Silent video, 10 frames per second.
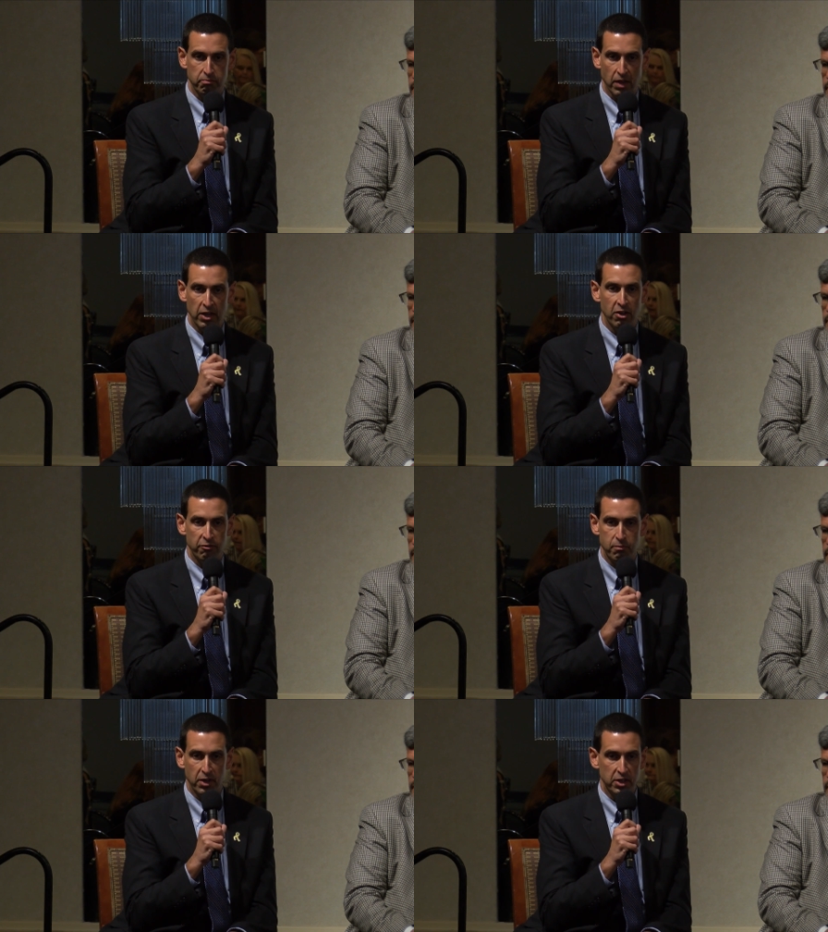get
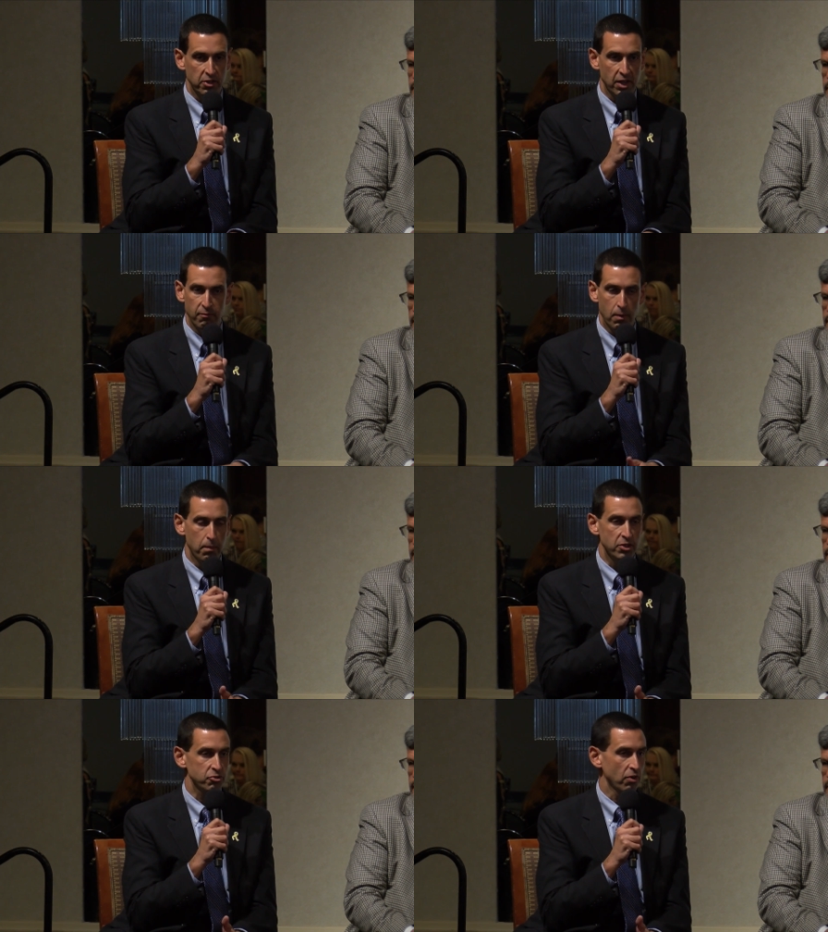enough money to give them a
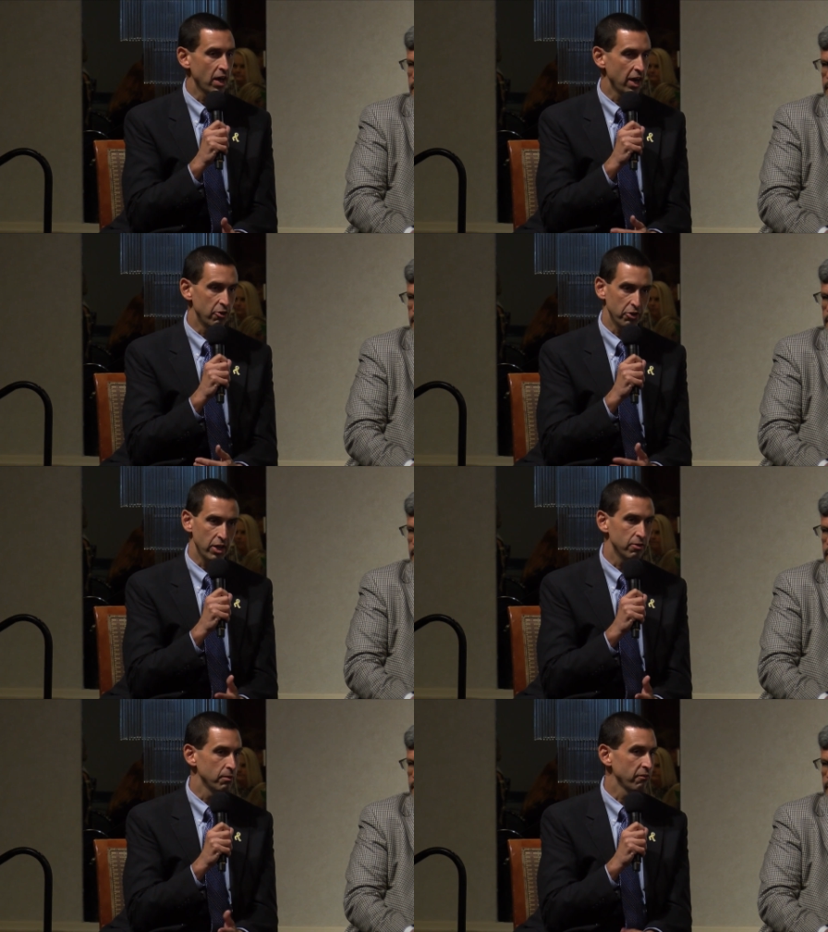bus ride or
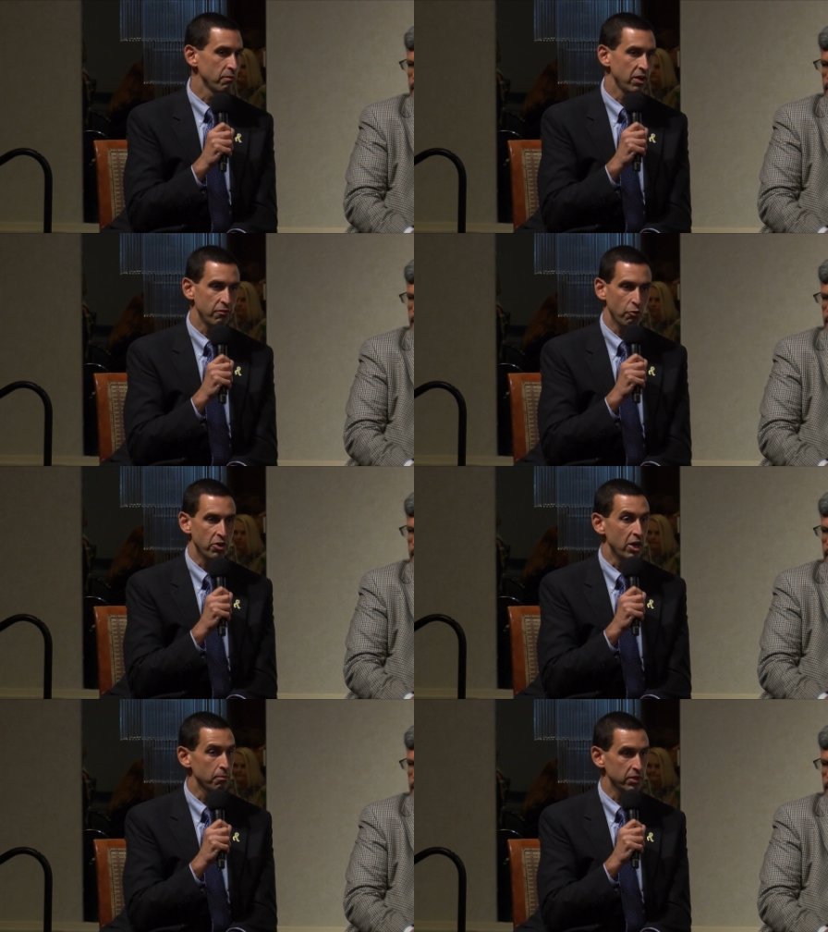get enough money for
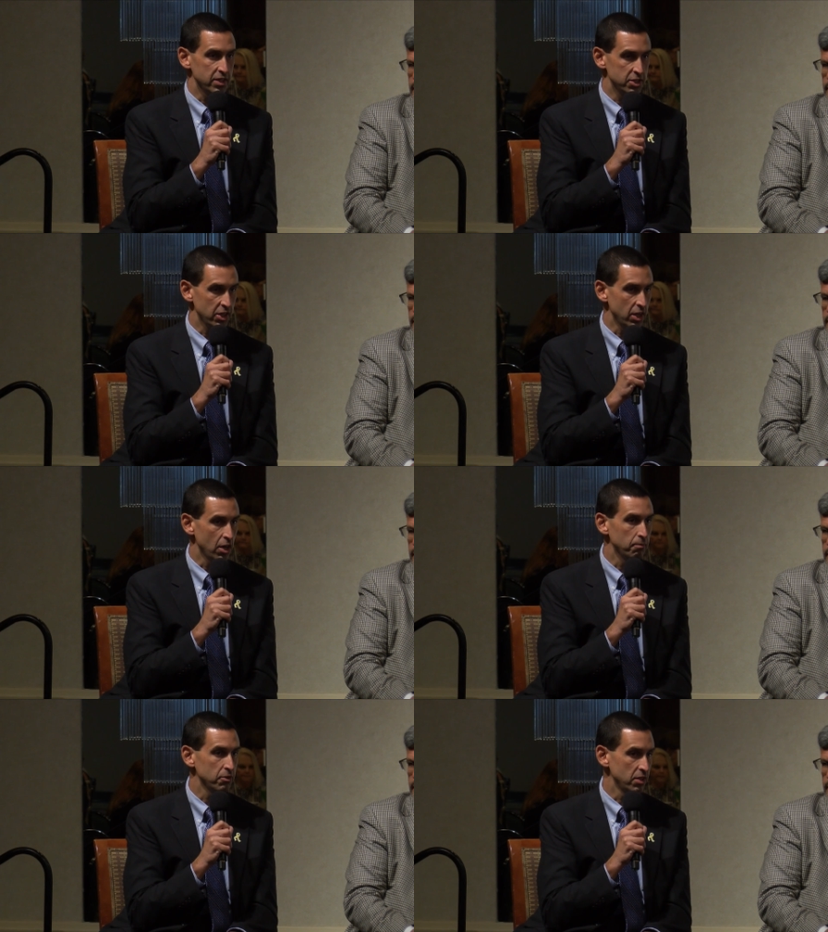an airplane ticket
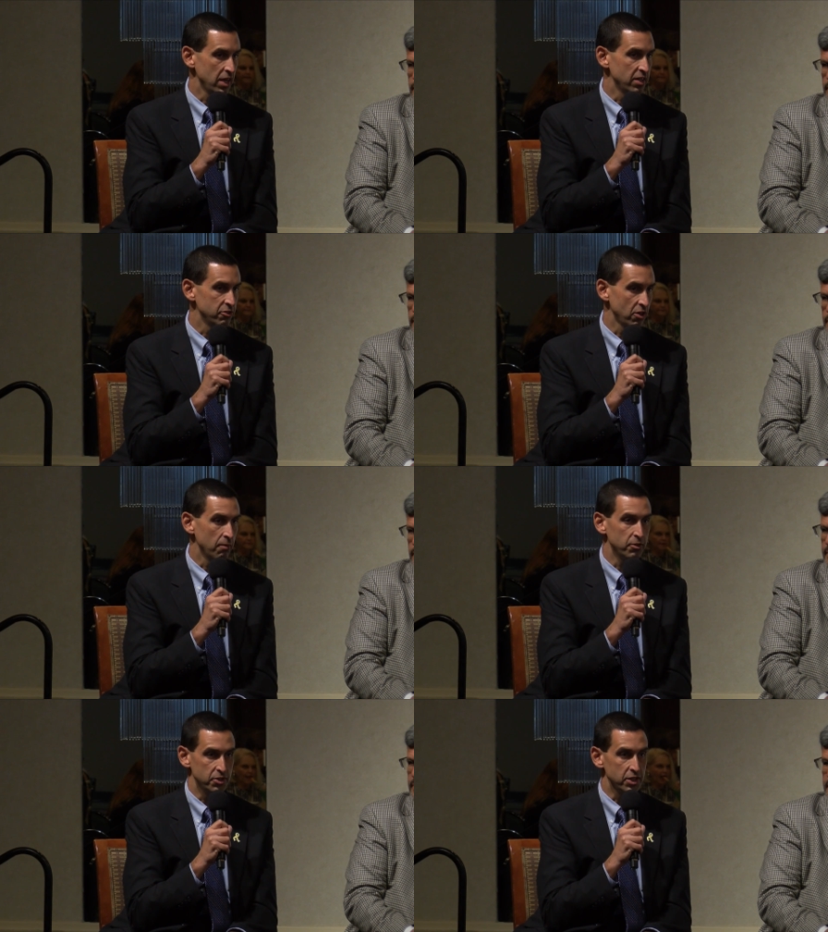up to
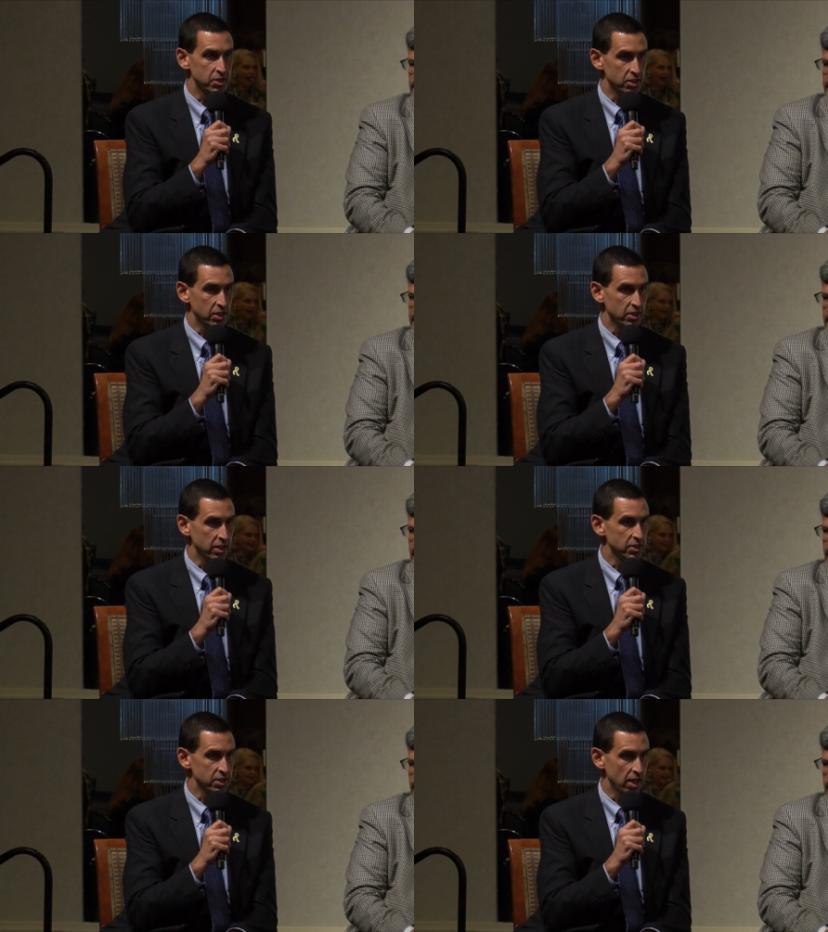DC and the
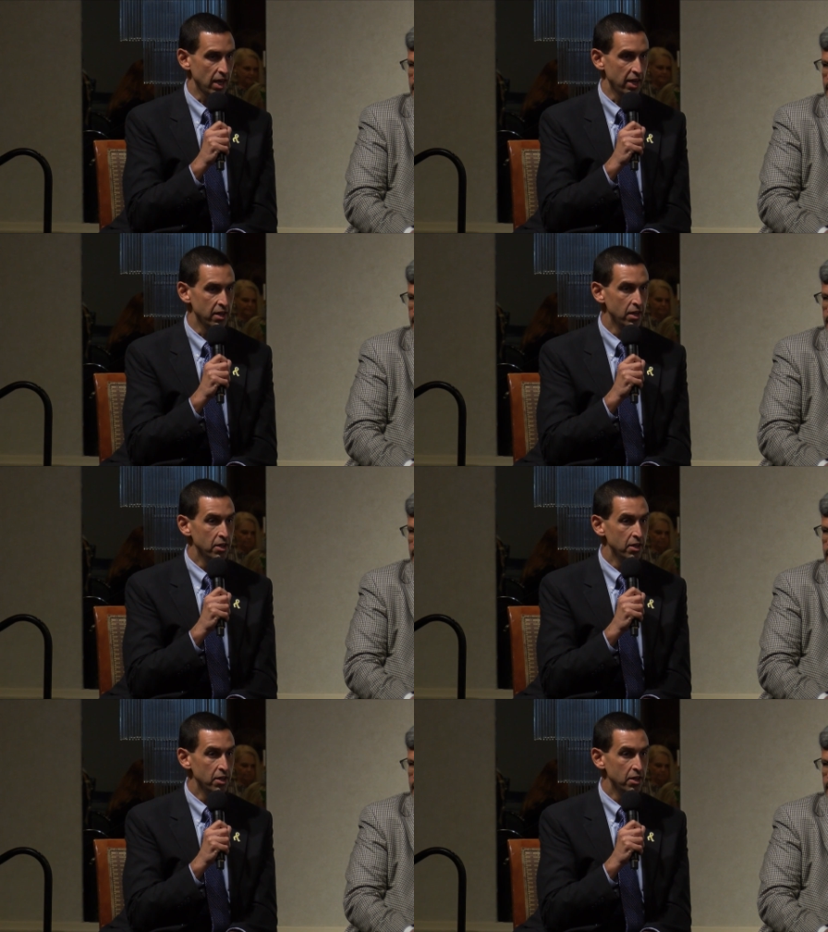NCI